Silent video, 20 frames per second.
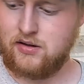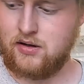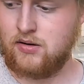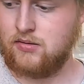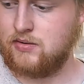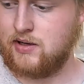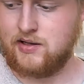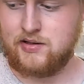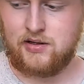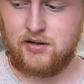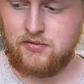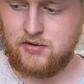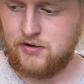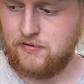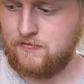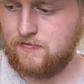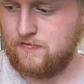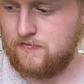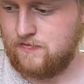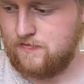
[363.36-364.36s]
that's not
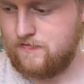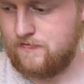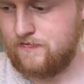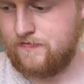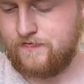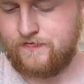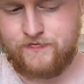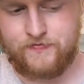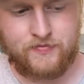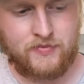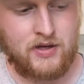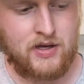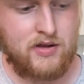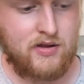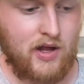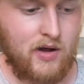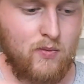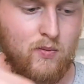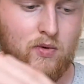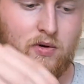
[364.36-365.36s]
right.
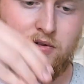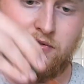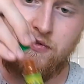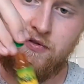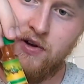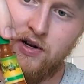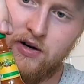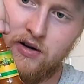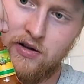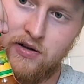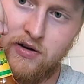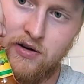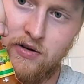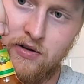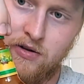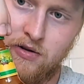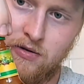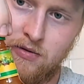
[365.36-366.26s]
That would fit on there though.